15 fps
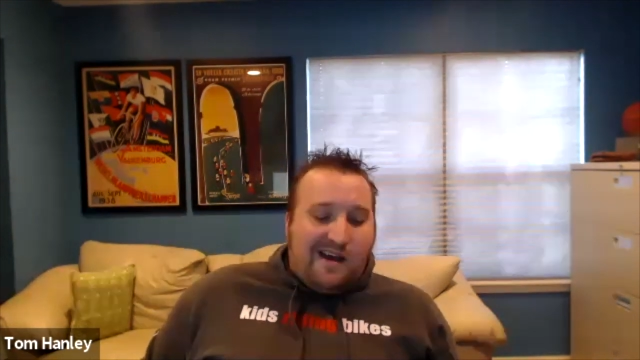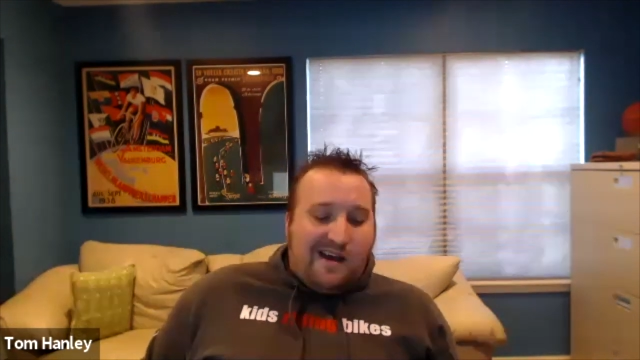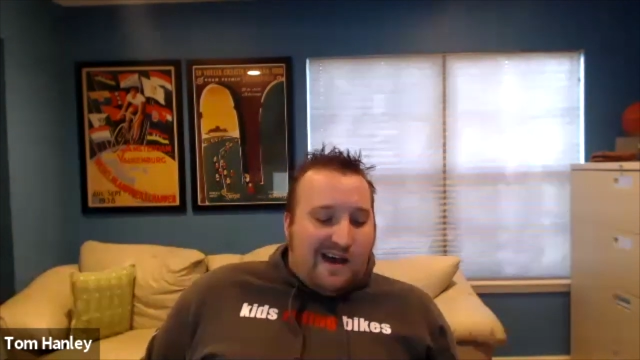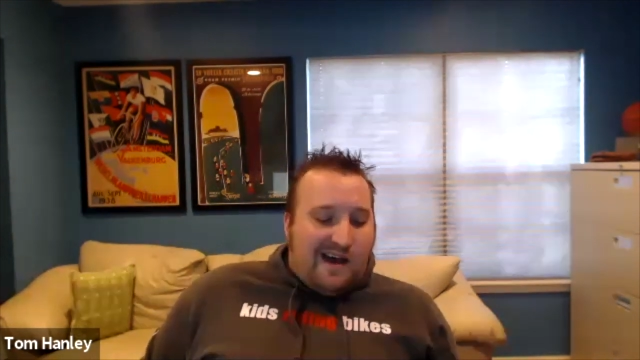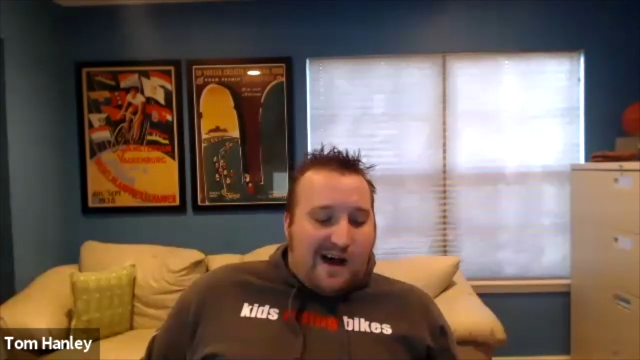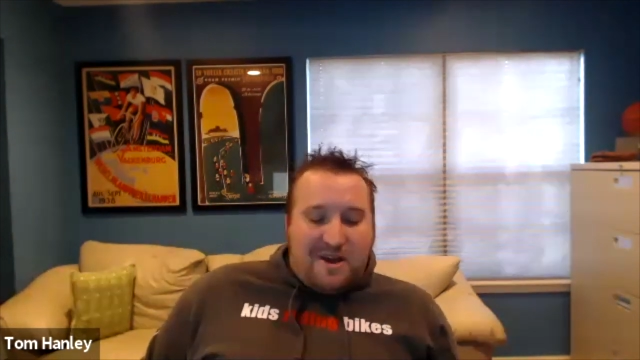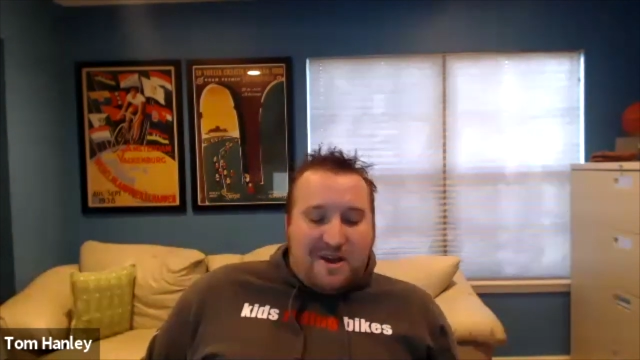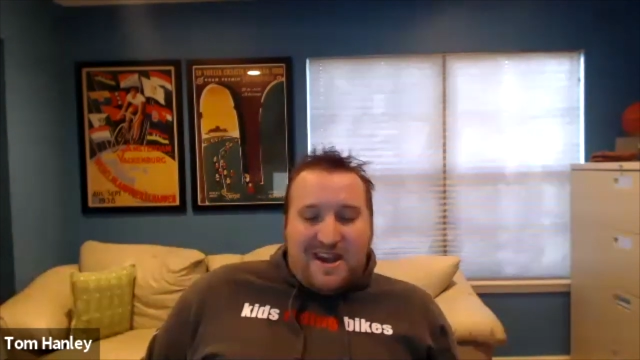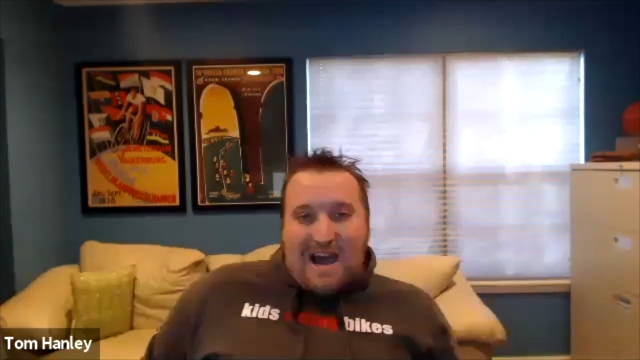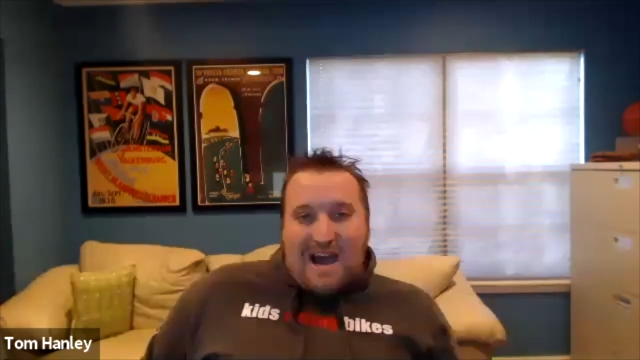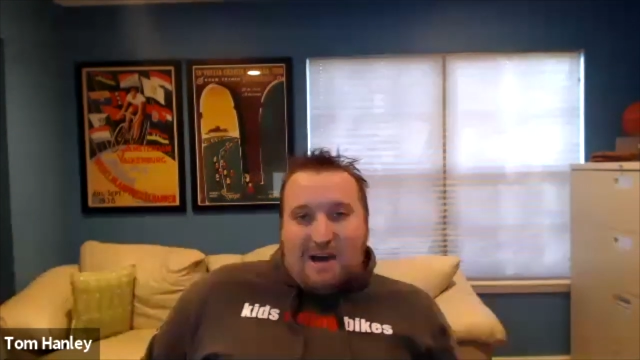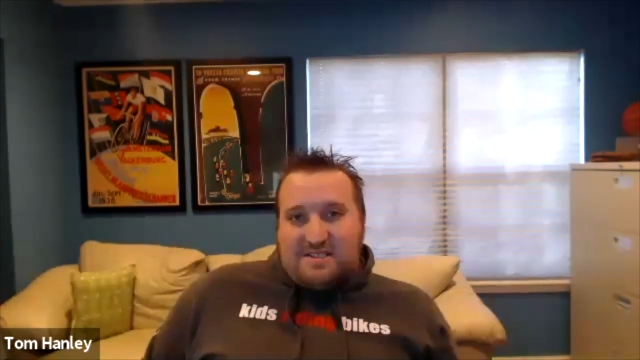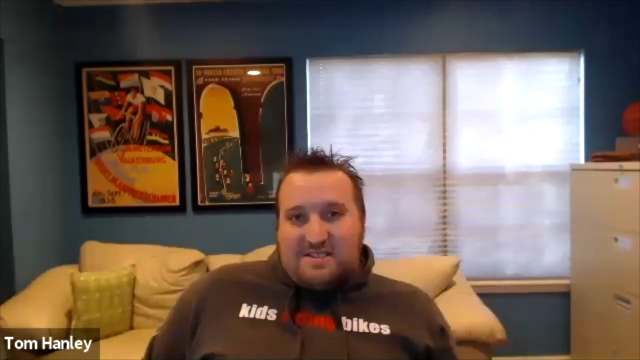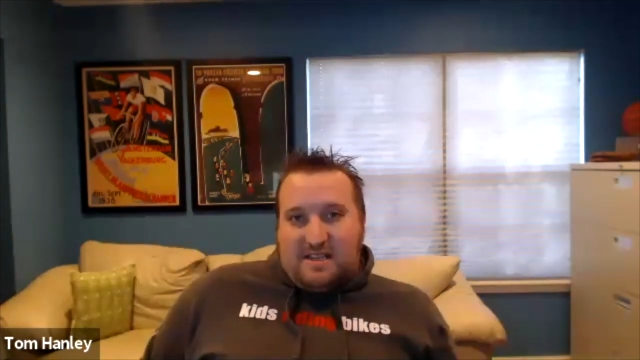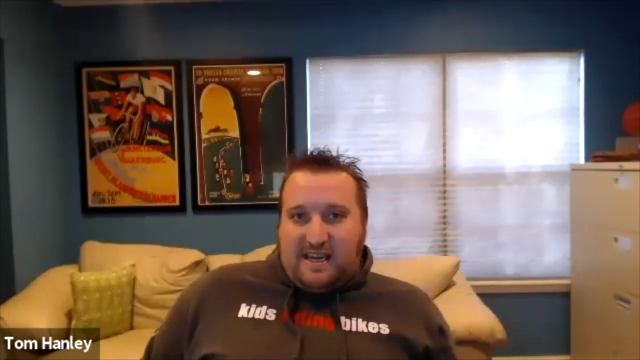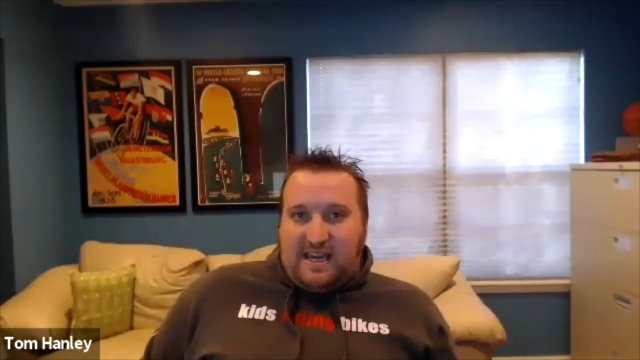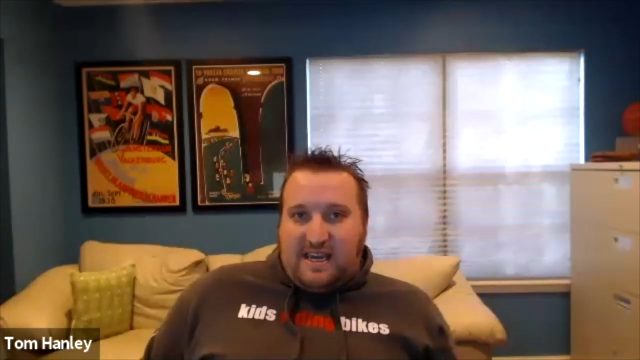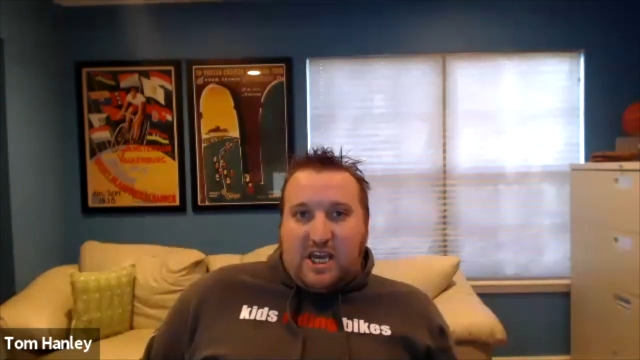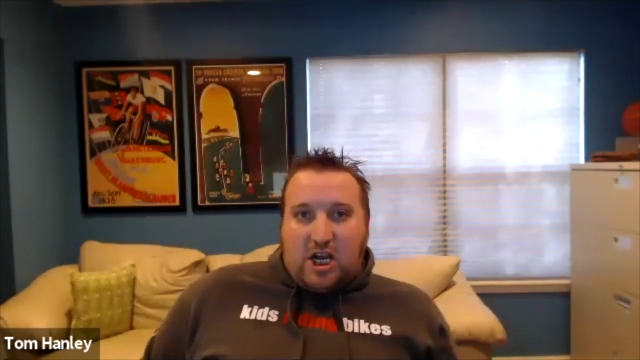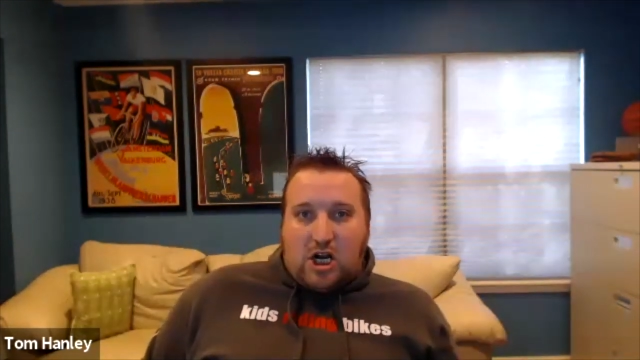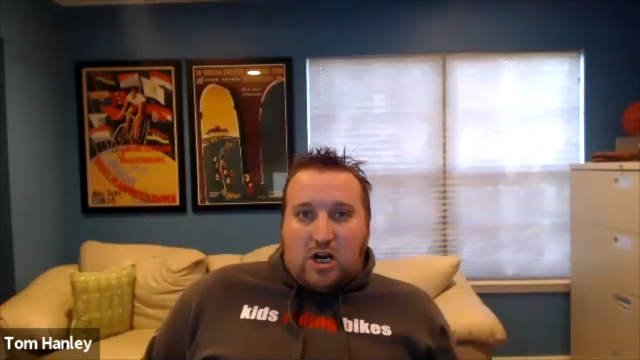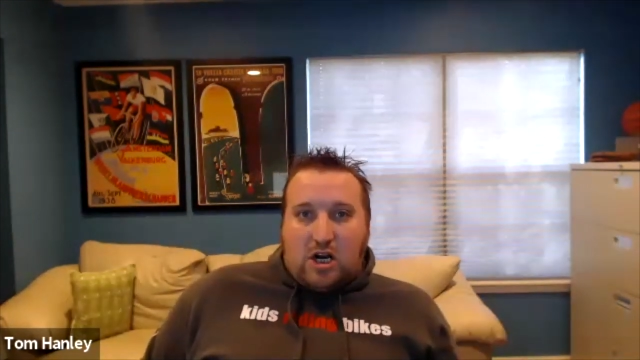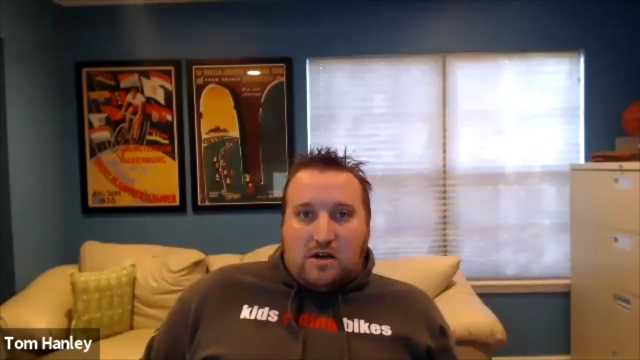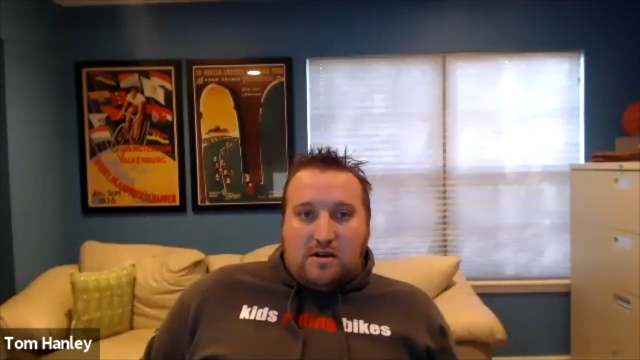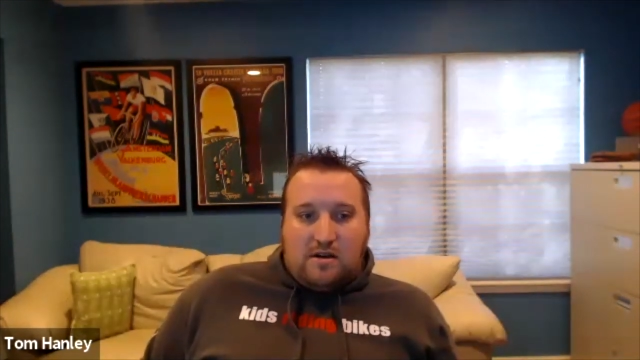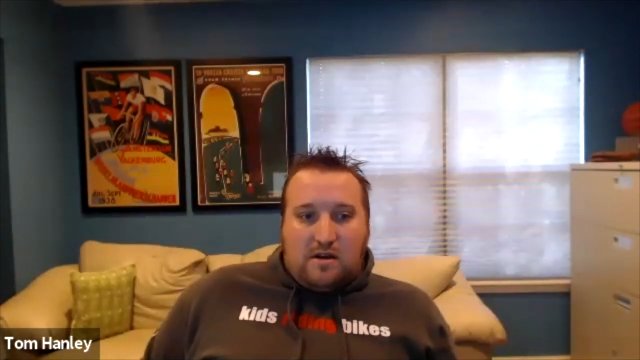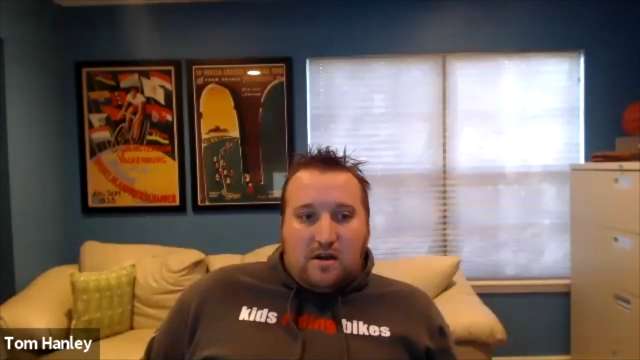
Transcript: But now sitting here